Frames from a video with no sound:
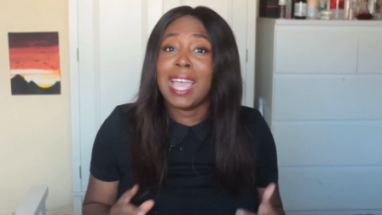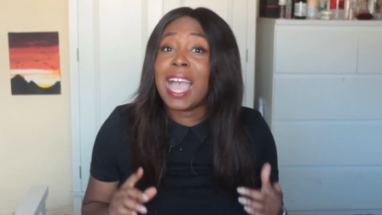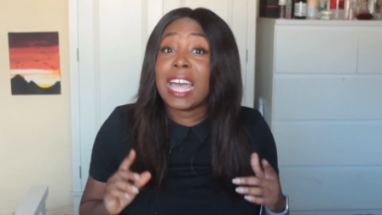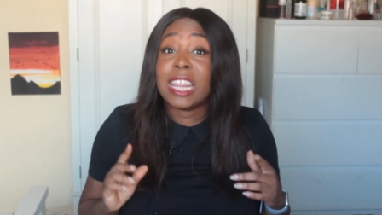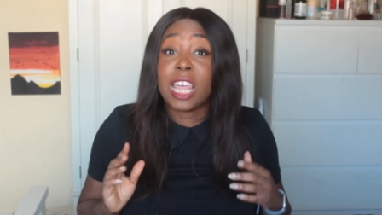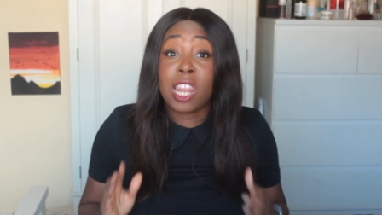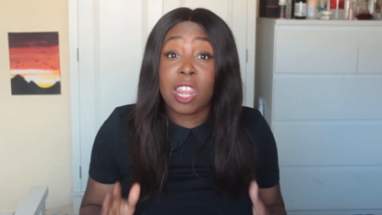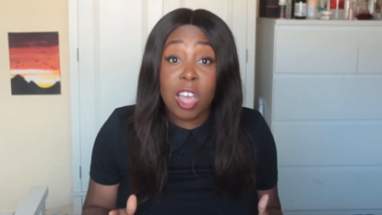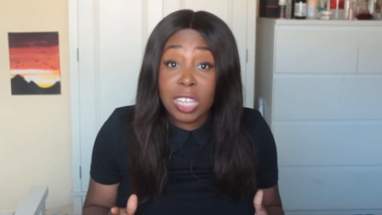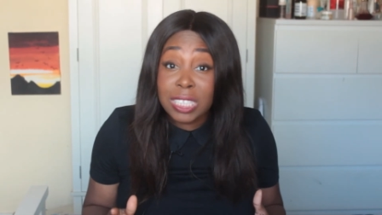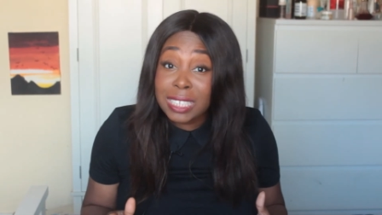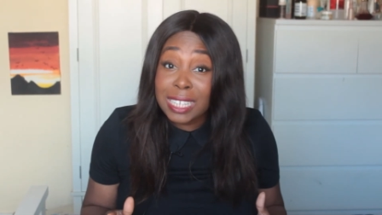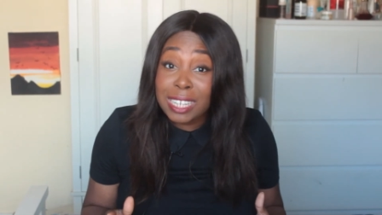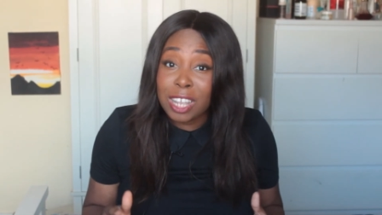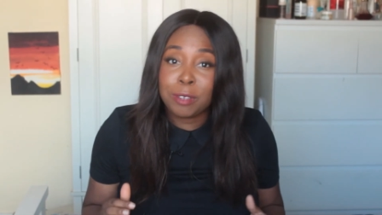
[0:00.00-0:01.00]
And the
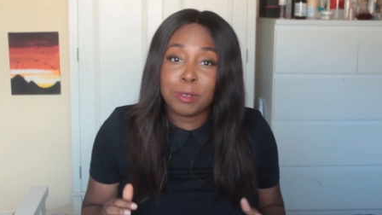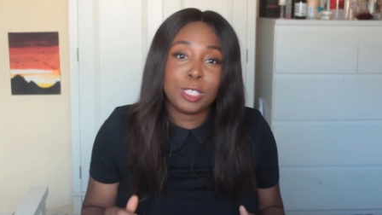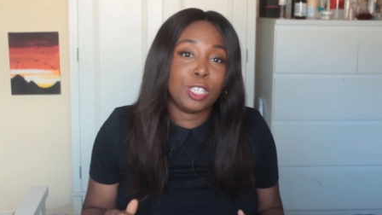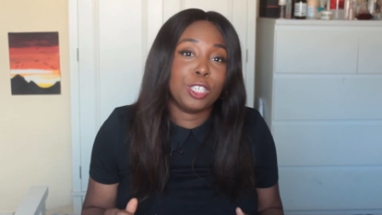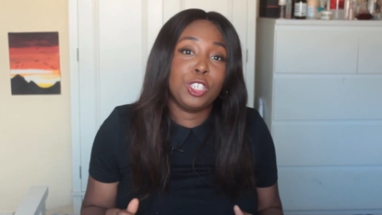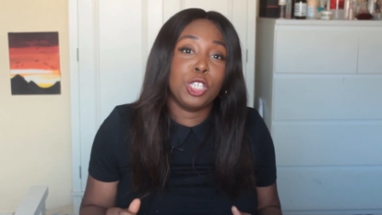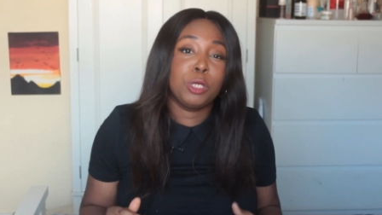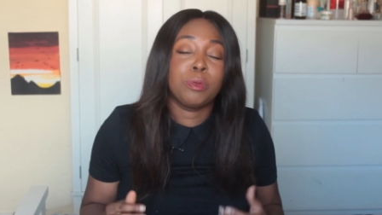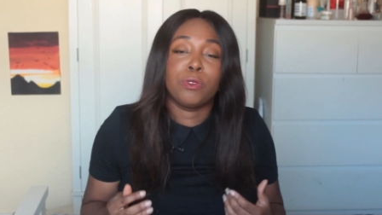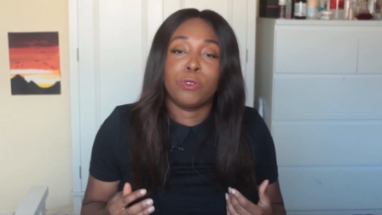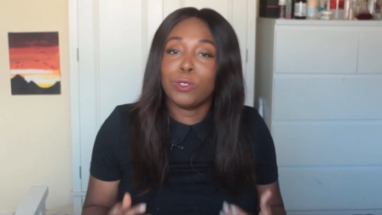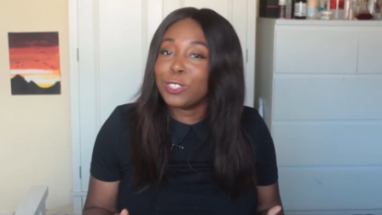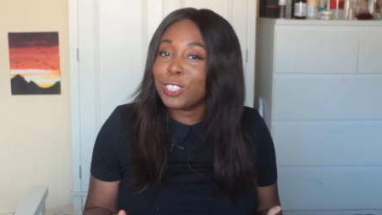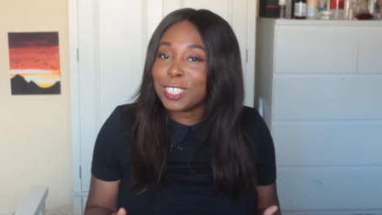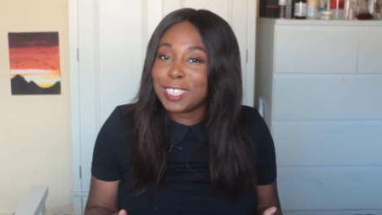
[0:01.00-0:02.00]
last thing I wish I knew
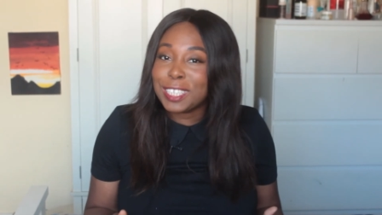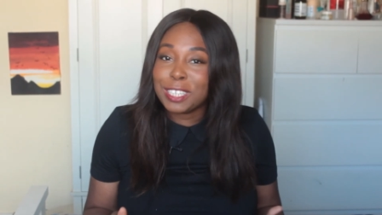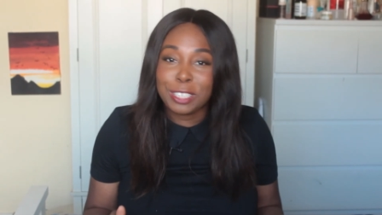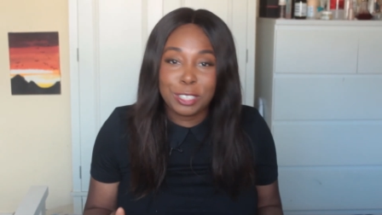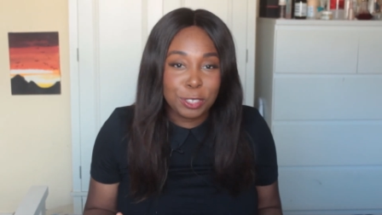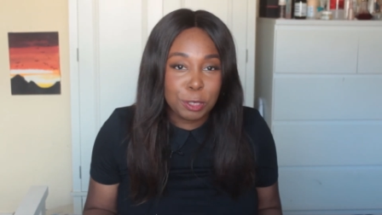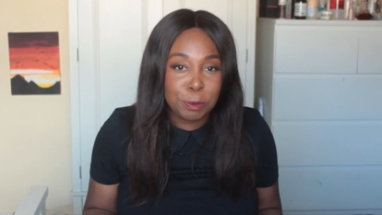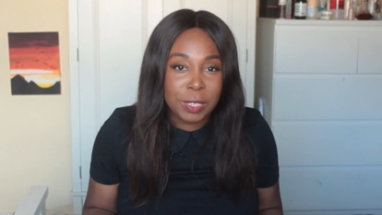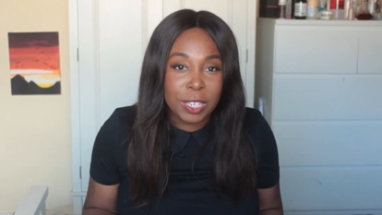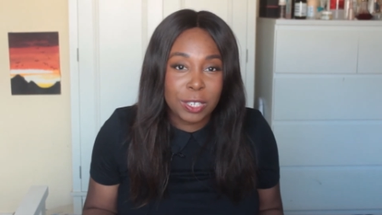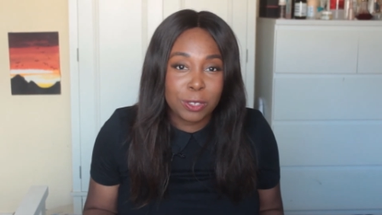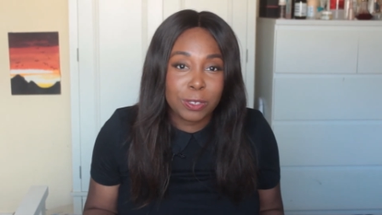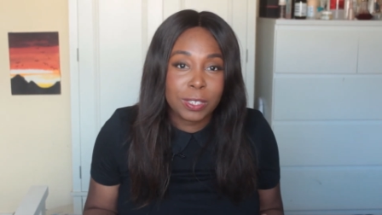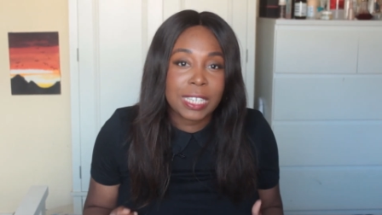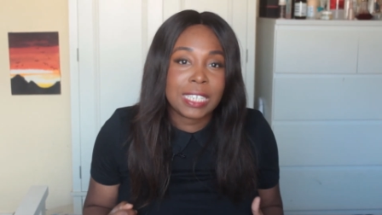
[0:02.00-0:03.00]
before starting a YouTube channel